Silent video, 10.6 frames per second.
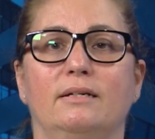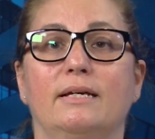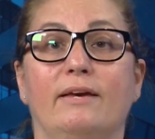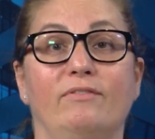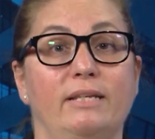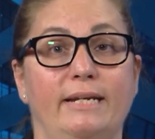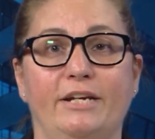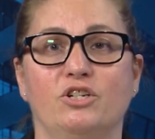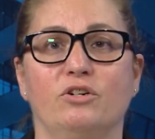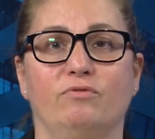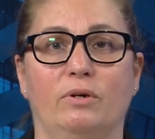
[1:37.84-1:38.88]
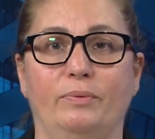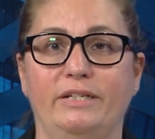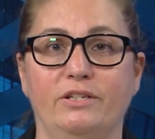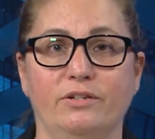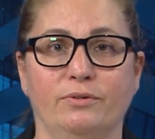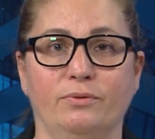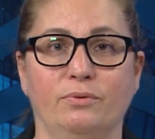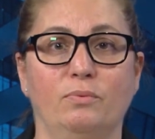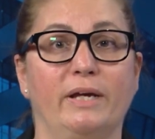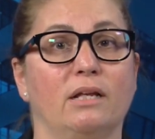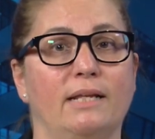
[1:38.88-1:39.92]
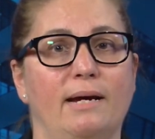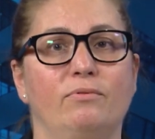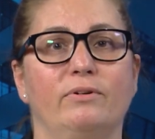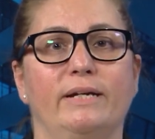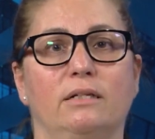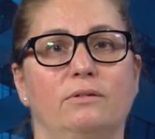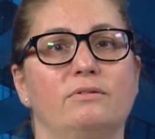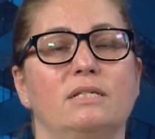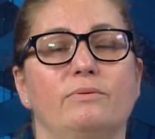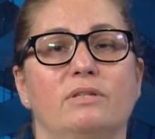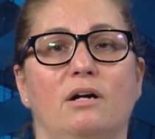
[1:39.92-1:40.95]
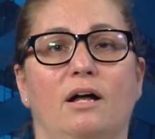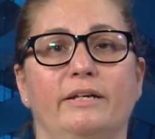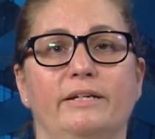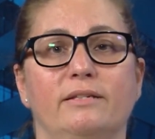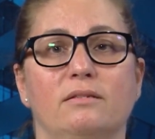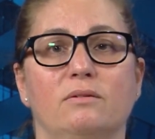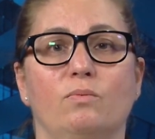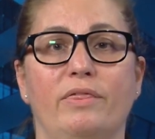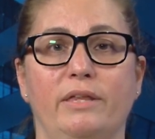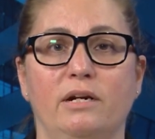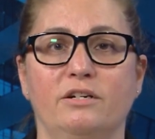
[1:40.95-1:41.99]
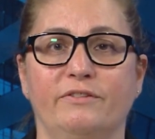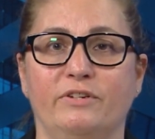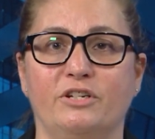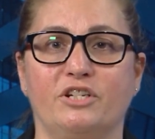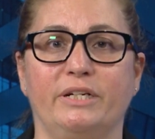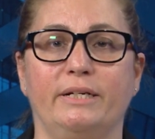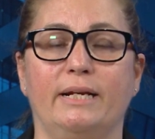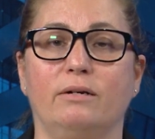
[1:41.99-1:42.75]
Given the nature of what we do, we collaborate closely with colleagues within our division,